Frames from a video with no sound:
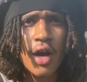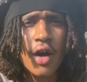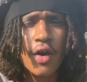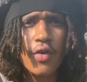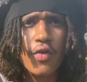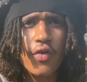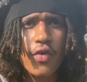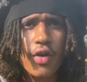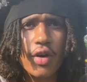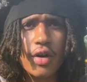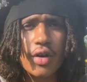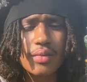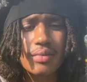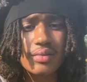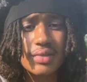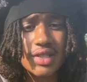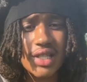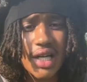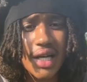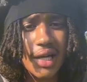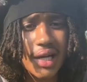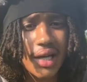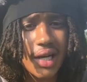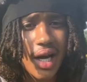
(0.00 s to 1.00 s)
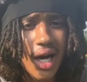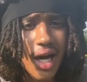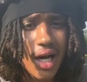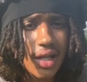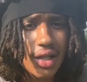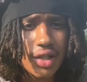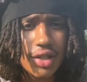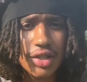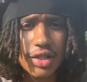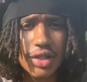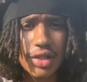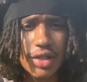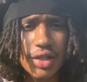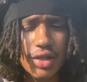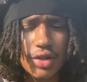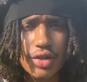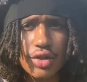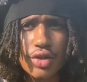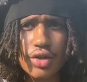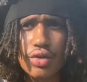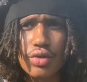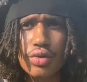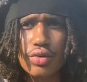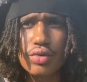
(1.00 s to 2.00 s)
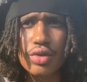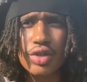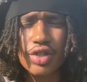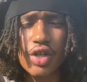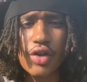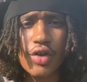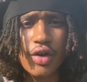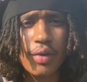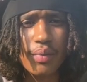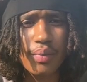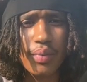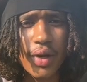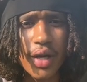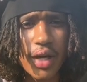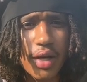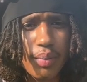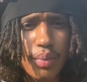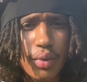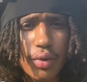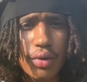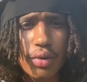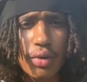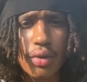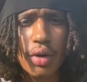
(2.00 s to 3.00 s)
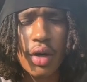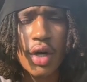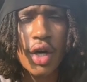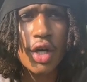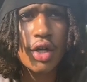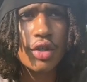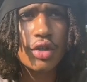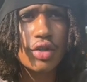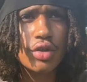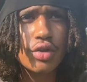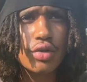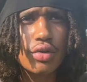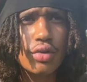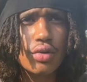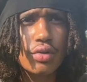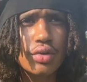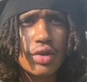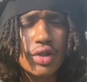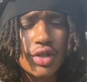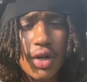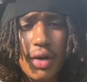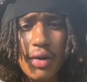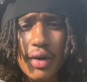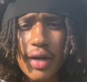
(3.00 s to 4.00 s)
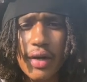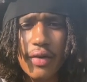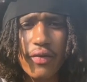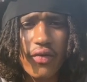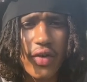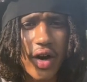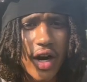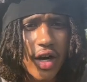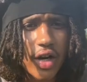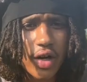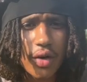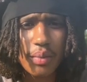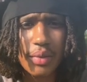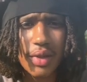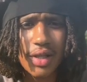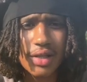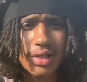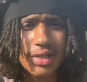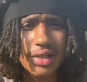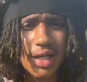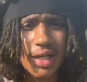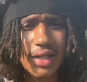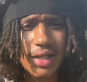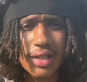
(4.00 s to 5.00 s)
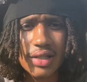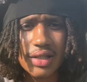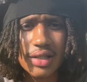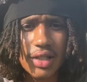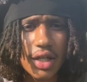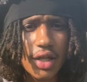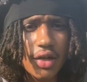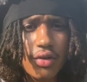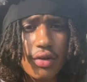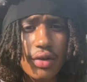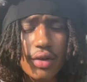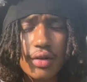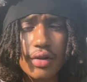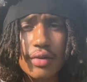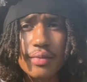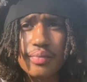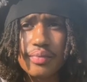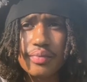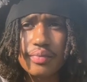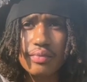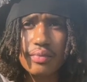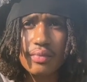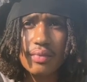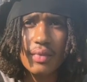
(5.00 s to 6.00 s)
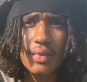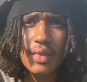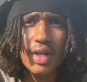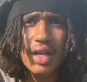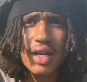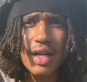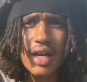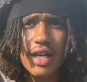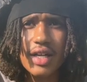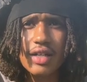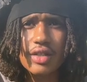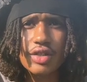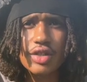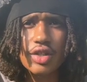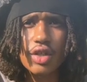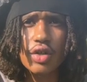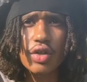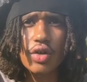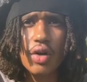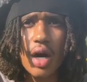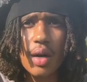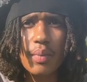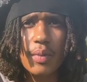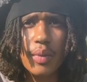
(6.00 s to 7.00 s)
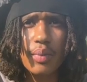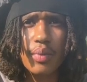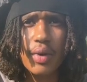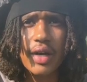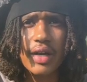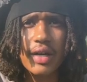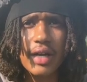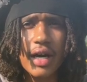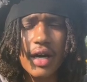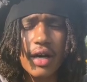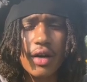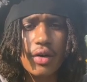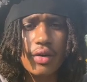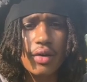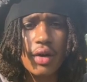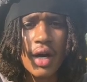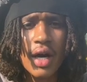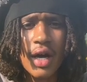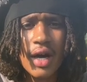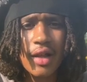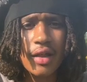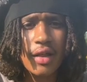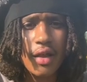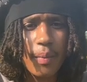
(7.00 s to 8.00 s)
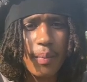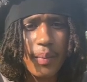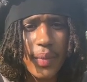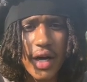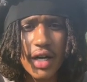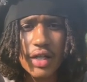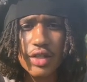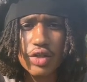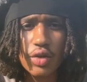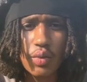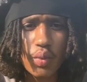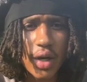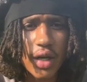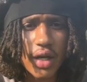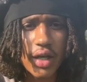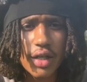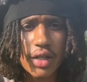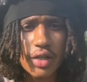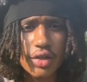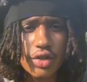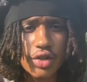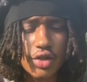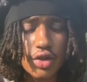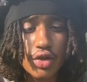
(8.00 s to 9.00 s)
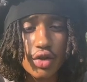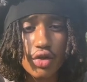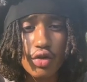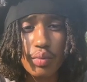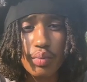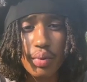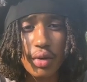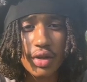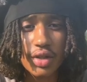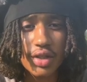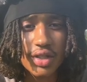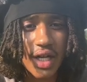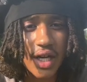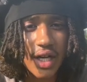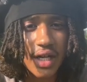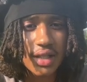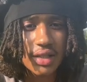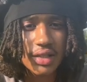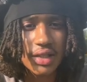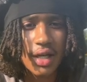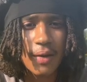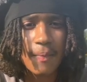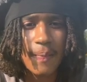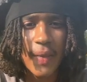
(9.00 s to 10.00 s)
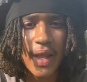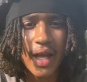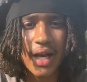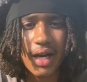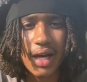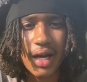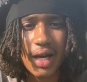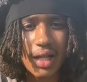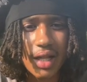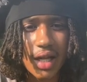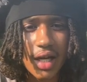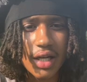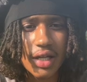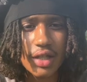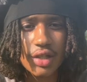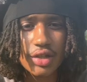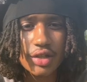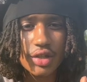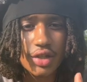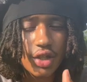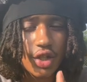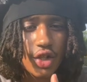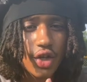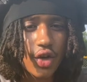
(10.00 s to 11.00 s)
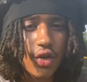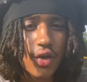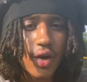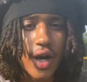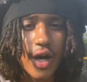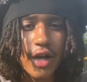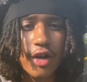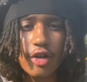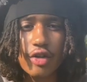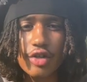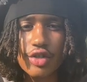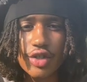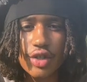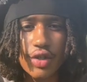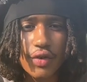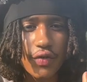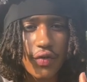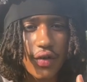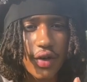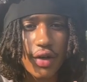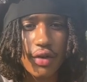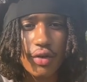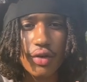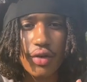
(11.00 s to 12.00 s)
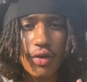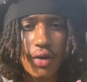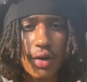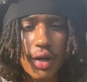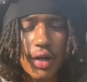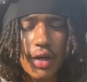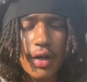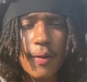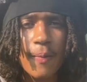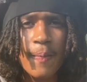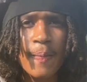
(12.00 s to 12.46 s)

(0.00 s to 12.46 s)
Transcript: from technology to certain people to certain environments, like etc. And so I'm gonna break down the best ways to protect and cleanse your energy field, right?